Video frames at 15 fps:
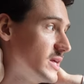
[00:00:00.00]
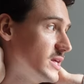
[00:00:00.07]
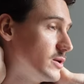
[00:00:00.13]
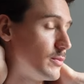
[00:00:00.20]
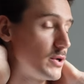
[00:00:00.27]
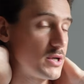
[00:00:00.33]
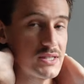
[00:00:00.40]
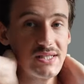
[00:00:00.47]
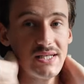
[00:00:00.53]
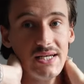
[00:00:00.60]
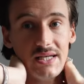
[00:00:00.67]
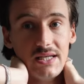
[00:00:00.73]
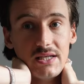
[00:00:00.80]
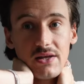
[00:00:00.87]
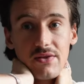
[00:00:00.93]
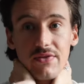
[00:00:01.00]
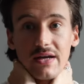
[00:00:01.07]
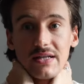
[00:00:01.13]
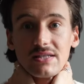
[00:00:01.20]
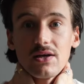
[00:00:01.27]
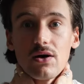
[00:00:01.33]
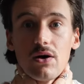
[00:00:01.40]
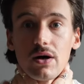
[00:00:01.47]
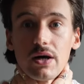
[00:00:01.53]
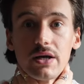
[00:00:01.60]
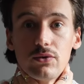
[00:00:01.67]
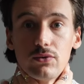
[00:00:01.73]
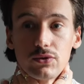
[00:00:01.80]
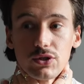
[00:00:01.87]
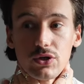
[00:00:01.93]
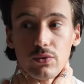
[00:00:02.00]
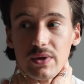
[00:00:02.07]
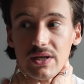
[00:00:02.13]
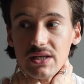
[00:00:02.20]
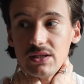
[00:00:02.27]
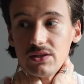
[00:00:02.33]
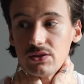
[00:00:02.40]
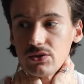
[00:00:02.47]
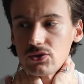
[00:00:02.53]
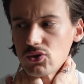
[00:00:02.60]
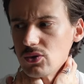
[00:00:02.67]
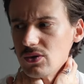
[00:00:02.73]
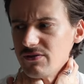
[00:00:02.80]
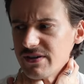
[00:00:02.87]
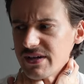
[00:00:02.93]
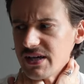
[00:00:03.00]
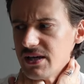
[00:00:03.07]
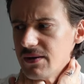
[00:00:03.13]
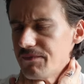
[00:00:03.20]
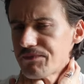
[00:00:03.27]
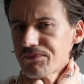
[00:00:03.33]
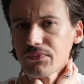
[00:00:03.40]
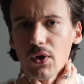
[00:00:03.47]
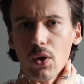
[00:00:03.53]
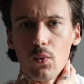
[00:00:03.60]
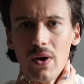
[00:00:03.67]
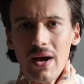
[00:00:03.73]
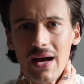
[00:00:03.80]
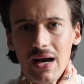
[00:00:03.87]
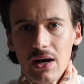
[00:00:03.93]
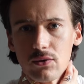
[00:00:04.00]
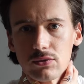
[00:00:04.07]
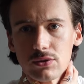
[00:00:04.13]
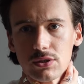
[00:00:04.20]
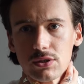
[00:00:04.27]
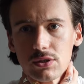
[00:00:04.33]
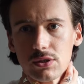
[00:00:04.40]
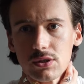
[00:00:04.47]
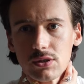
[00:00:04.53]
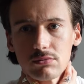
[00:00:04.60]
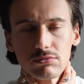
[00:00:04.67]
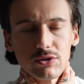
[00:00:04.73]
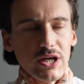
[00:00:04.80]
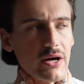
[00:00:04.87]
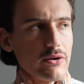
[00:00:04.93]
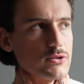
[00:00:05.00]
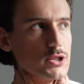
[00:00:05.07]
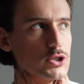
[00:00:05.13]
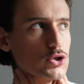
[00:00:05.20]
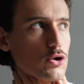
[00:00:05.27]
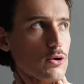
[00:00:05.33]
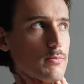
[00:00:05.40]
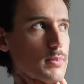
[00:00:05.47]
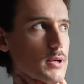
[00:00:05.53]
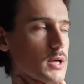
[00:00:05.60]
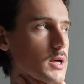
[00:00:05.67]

You might have seen that I also went into sort of a warehouse charity shop